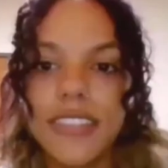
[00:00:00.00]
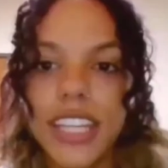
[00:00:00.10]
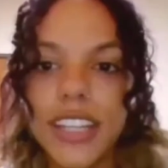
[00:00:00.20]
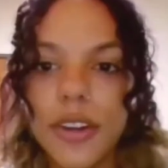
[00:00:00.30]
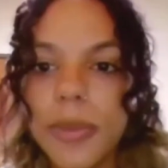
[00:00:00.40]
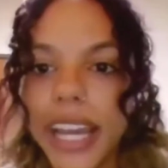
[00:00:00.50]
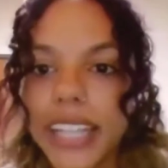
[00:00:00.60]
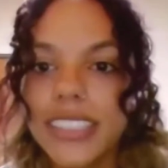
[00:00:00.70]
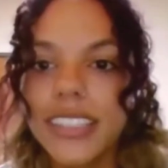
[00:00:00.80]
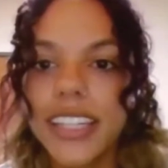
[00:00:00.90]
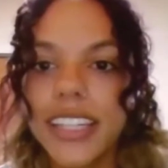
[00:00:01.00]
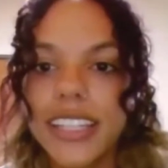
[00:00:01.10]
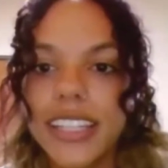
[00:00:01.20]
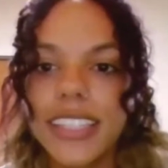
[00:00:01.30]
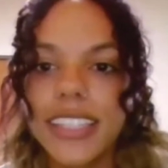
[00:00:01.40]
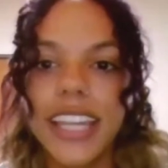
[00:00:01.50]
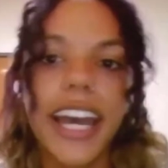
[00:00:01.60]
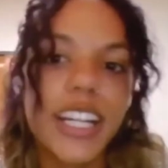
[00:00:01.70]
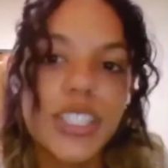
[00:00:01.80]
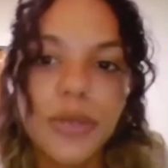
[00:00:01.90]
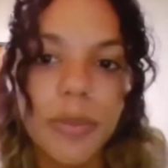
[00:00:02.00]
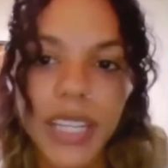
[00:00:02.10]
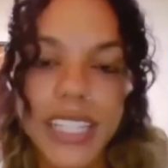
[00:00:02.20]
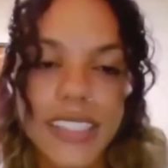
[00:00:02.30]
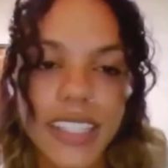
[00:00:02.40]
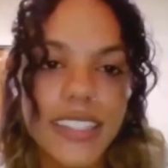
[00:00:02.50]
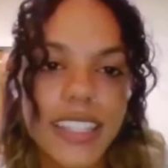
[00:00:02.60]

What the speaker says: like go back to like the actual basics,